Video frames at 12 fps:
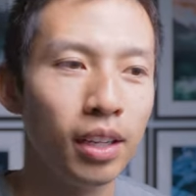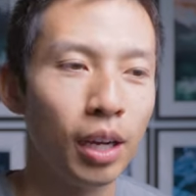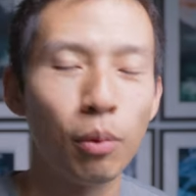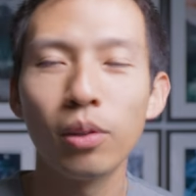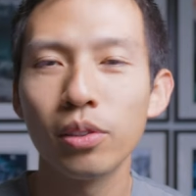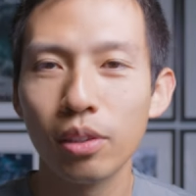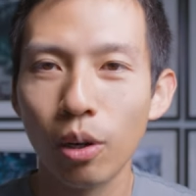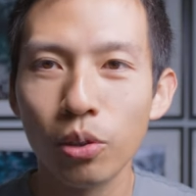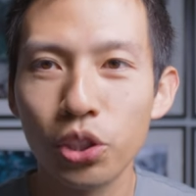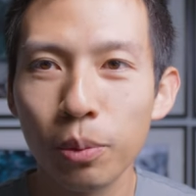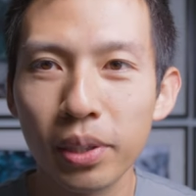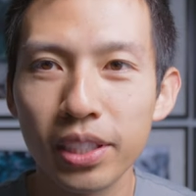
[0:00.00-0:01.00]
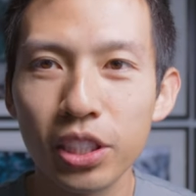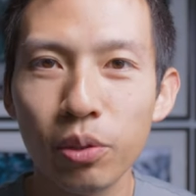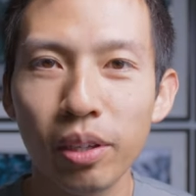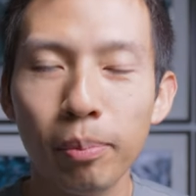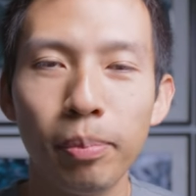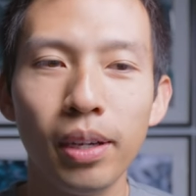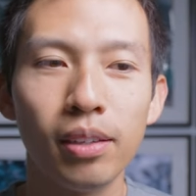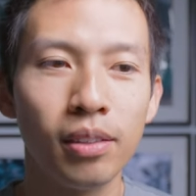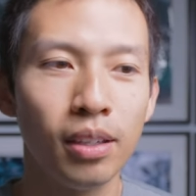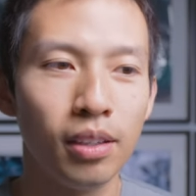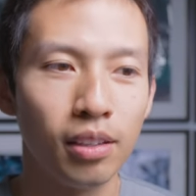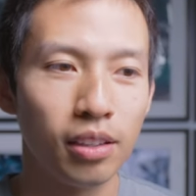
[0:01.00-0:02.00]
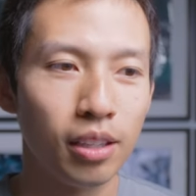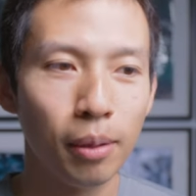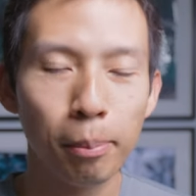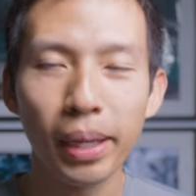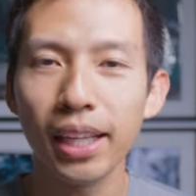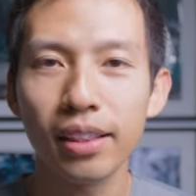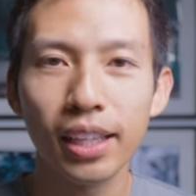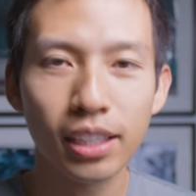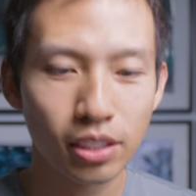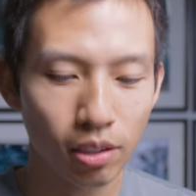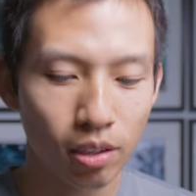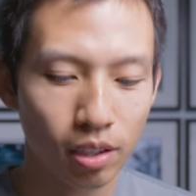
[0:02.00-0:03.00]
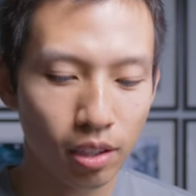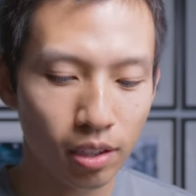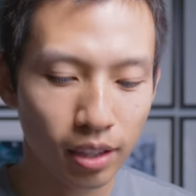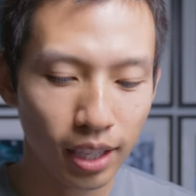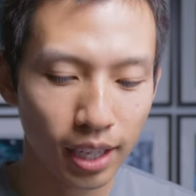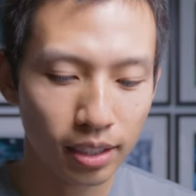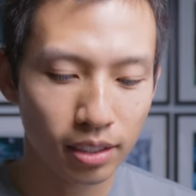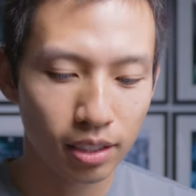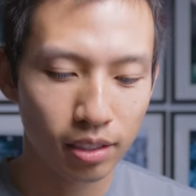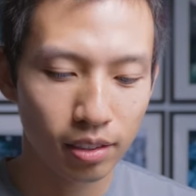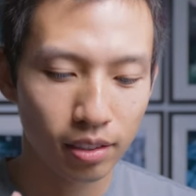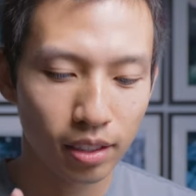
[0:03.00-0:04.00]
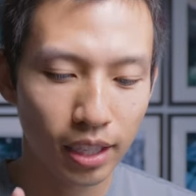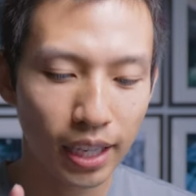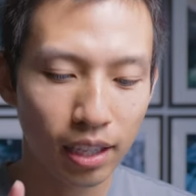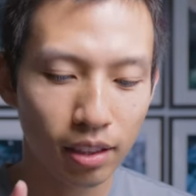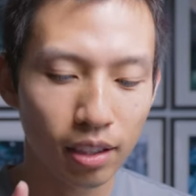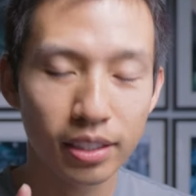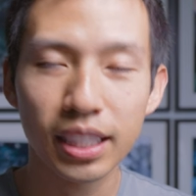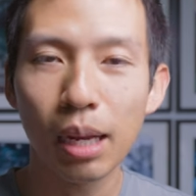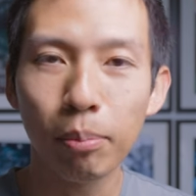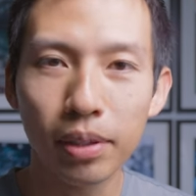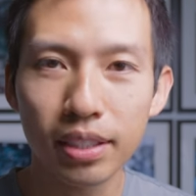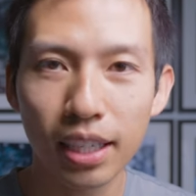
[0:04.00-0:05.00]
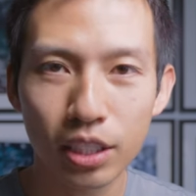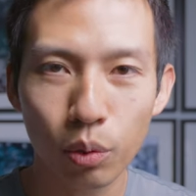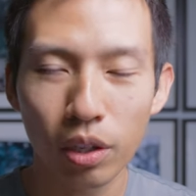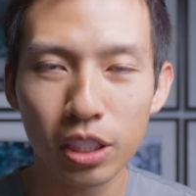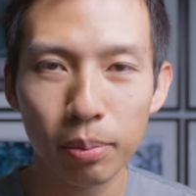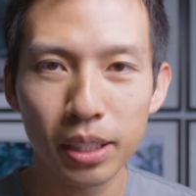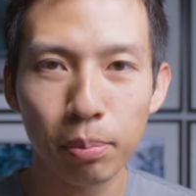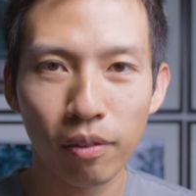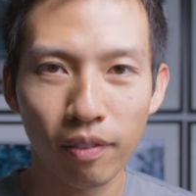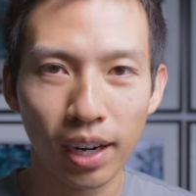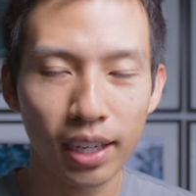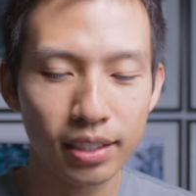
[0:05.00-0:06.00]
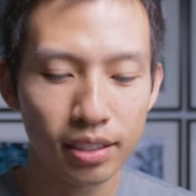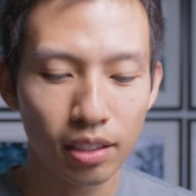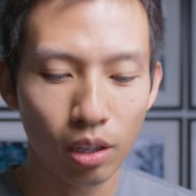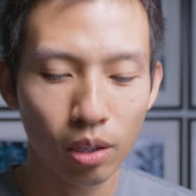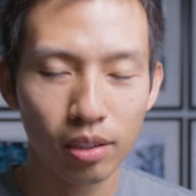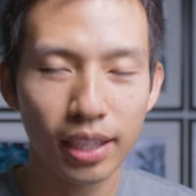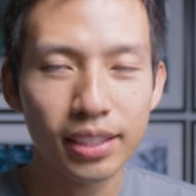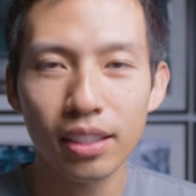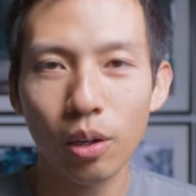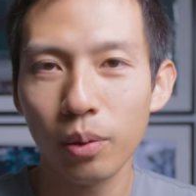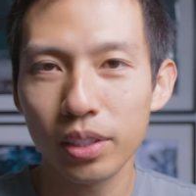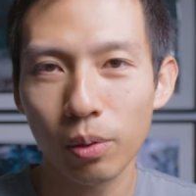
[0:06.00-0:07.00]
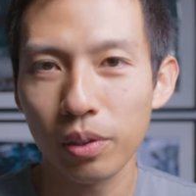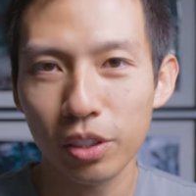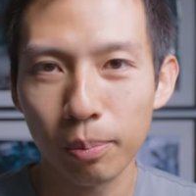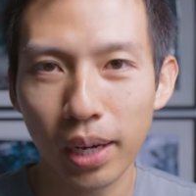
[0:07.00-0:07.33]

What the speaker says: Won't go too much into it, but the main things are that the templates that Squarespace provides isn't always going to